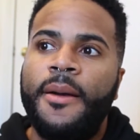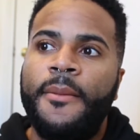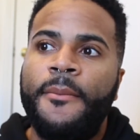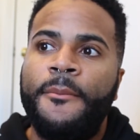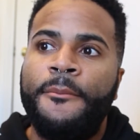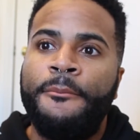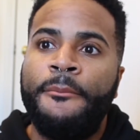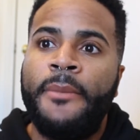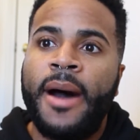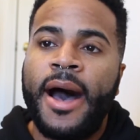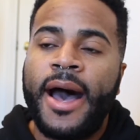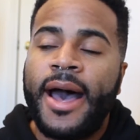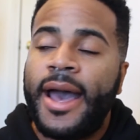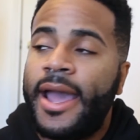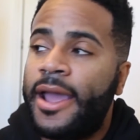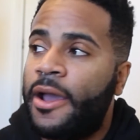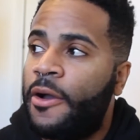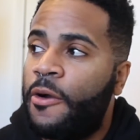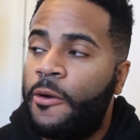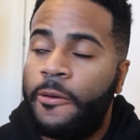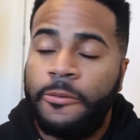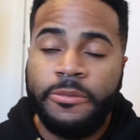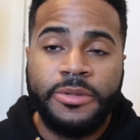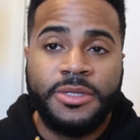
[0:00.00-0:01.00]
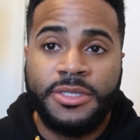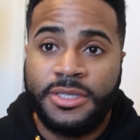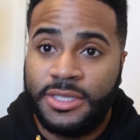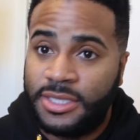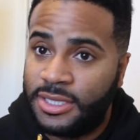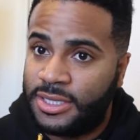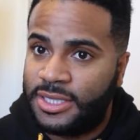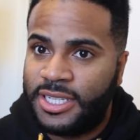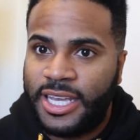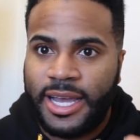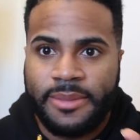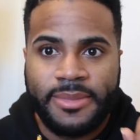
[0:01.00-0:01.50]
my hopes
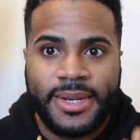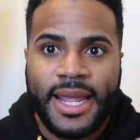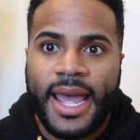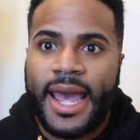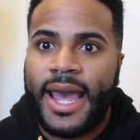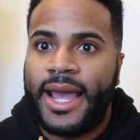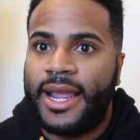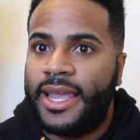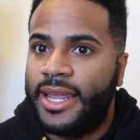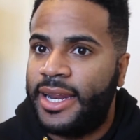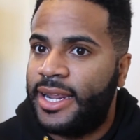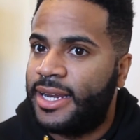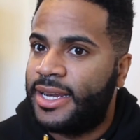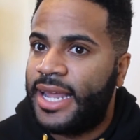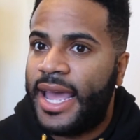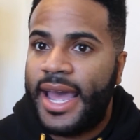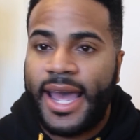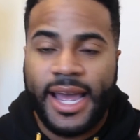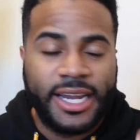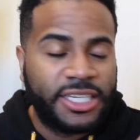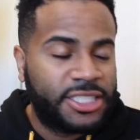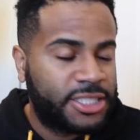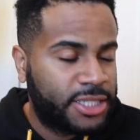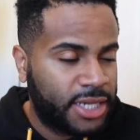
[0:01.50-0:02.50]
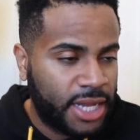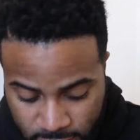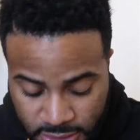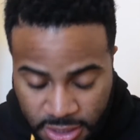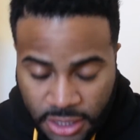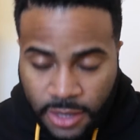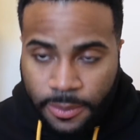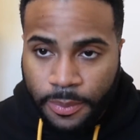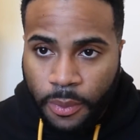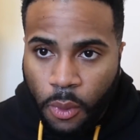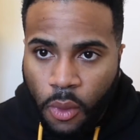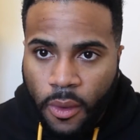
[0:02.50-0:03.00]
just kept getting dashed,
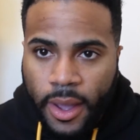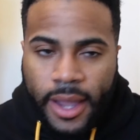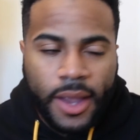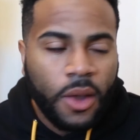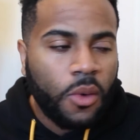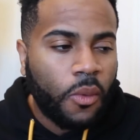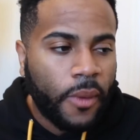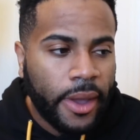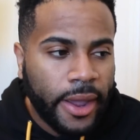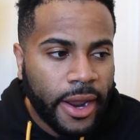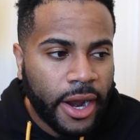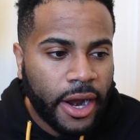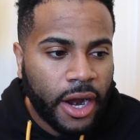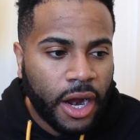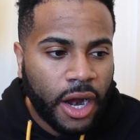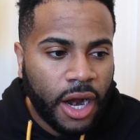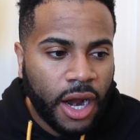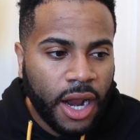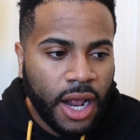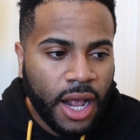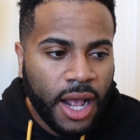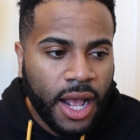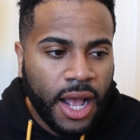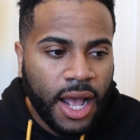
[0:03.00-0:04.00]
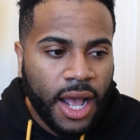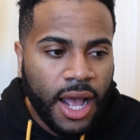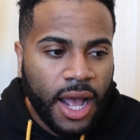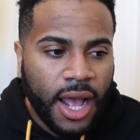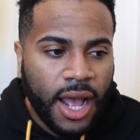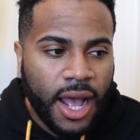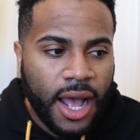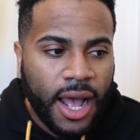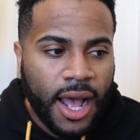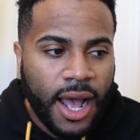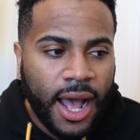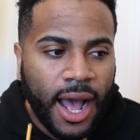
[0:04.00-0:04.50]
to the point where
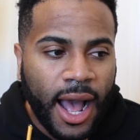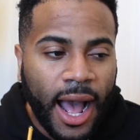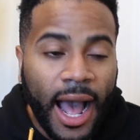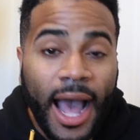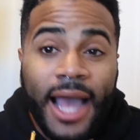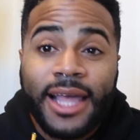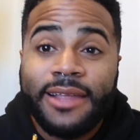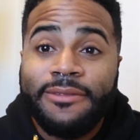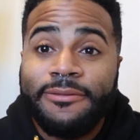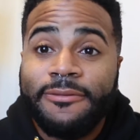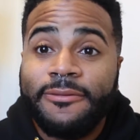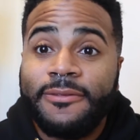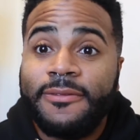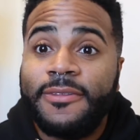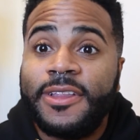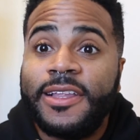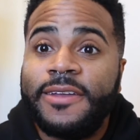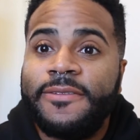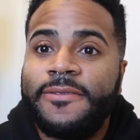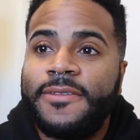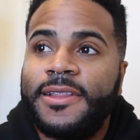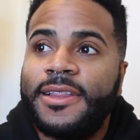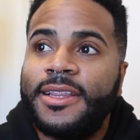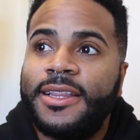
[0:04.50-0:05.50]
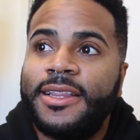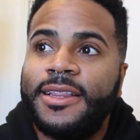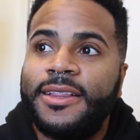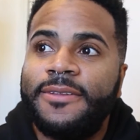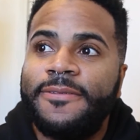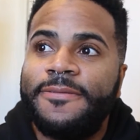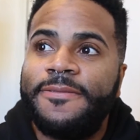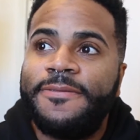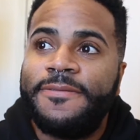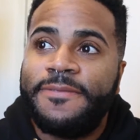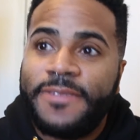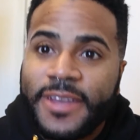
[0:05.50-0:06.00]
I
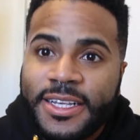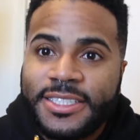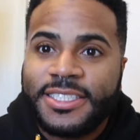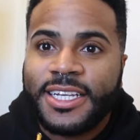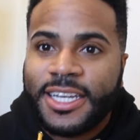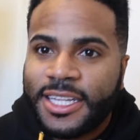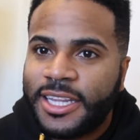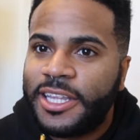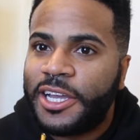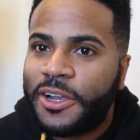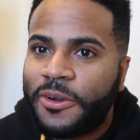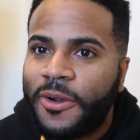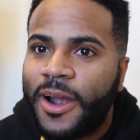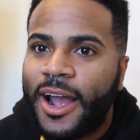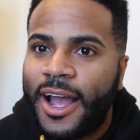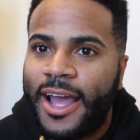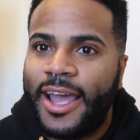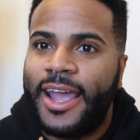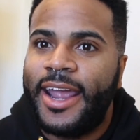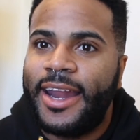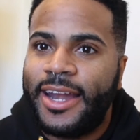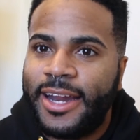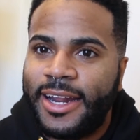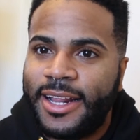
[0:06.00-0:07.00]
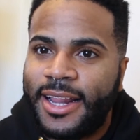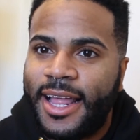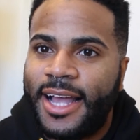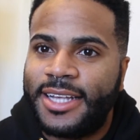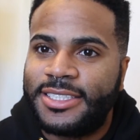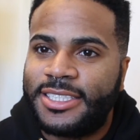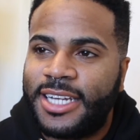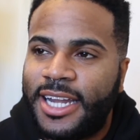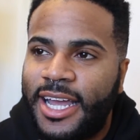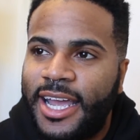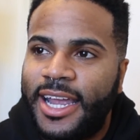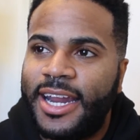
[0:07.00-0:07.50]
physically cried
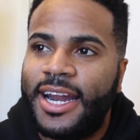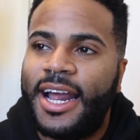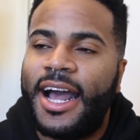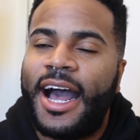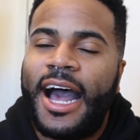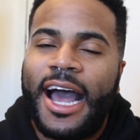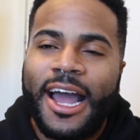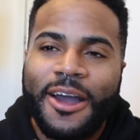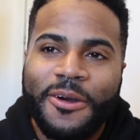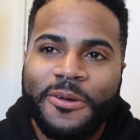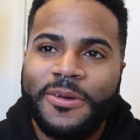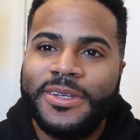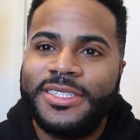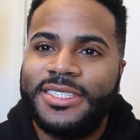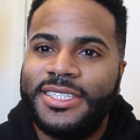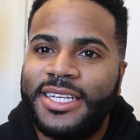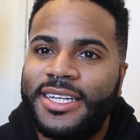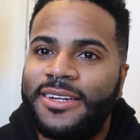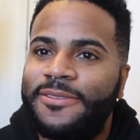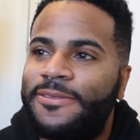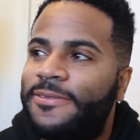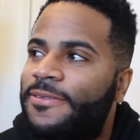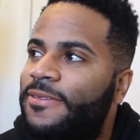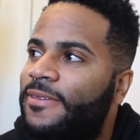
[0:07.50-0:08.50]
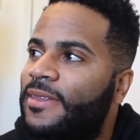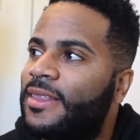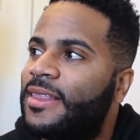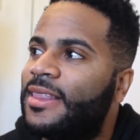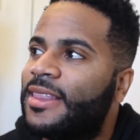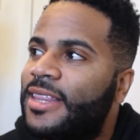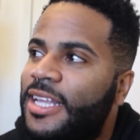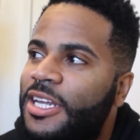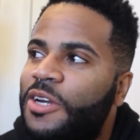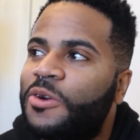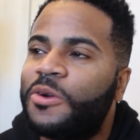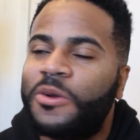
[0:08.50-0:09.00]
last night. I was in
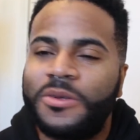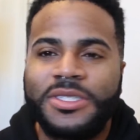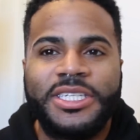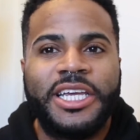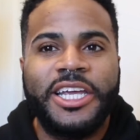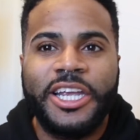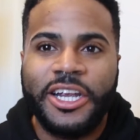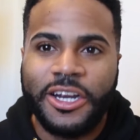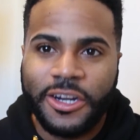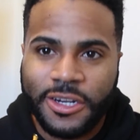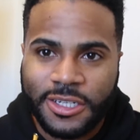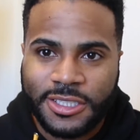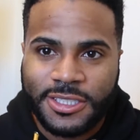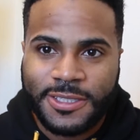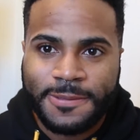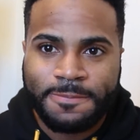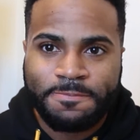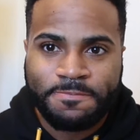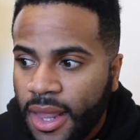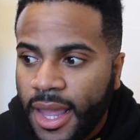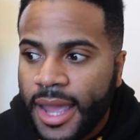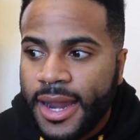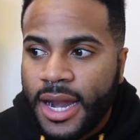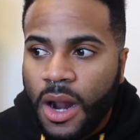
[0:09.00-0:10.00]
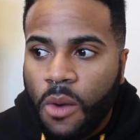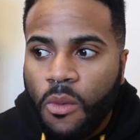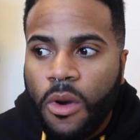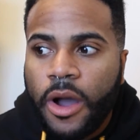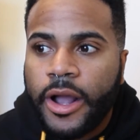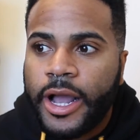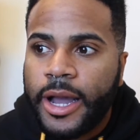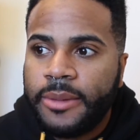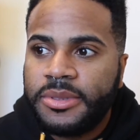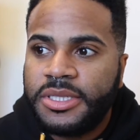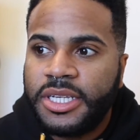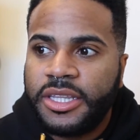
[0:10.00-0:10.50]
literal tears, and I
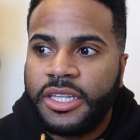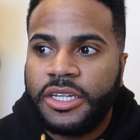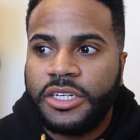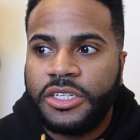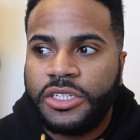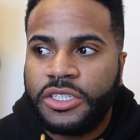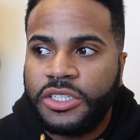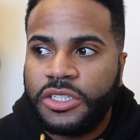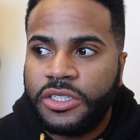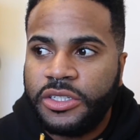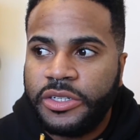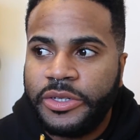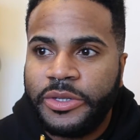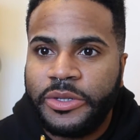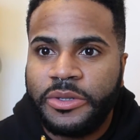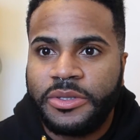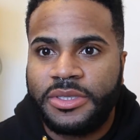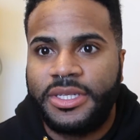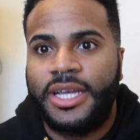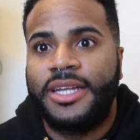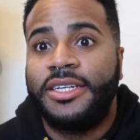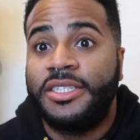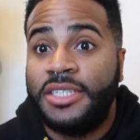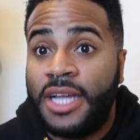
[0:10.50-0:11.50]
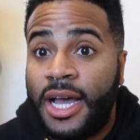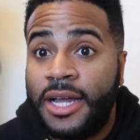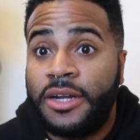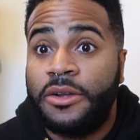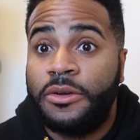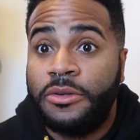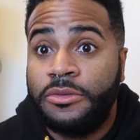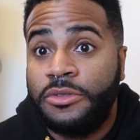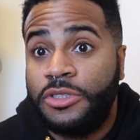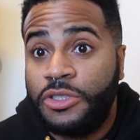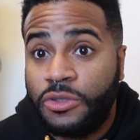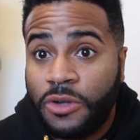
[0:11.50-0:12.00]
woke up to the news that
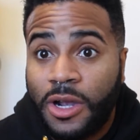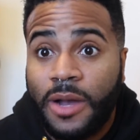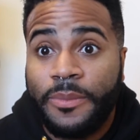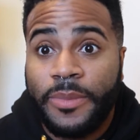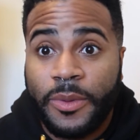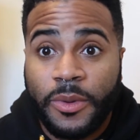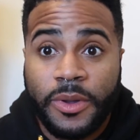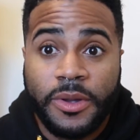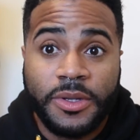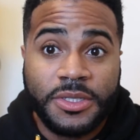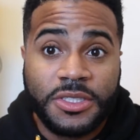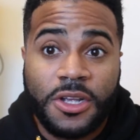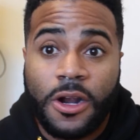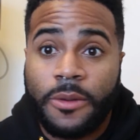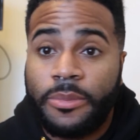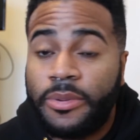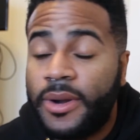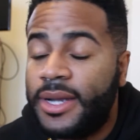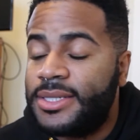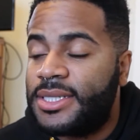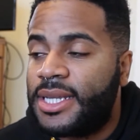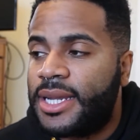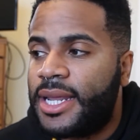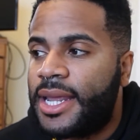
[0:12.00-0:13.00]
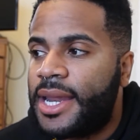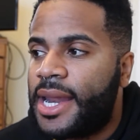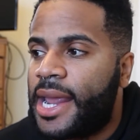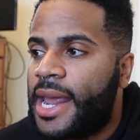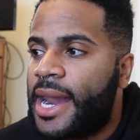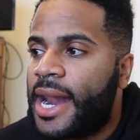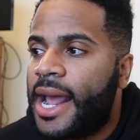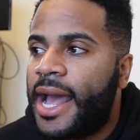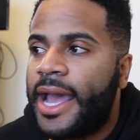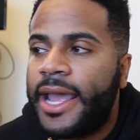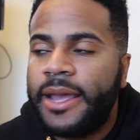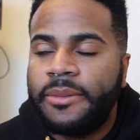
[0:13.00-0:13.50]
Donald Trump was our president,
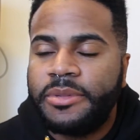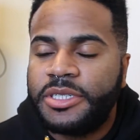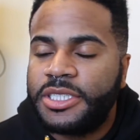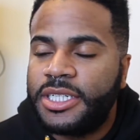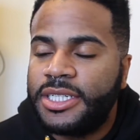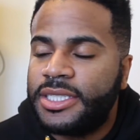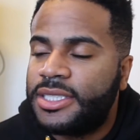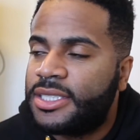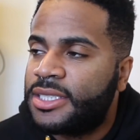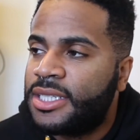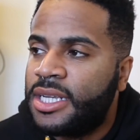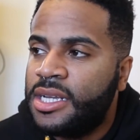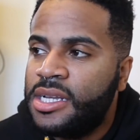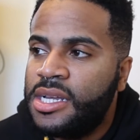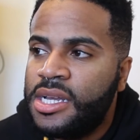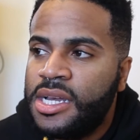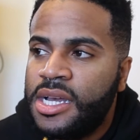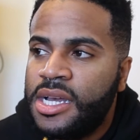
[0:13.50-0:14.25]
and I am just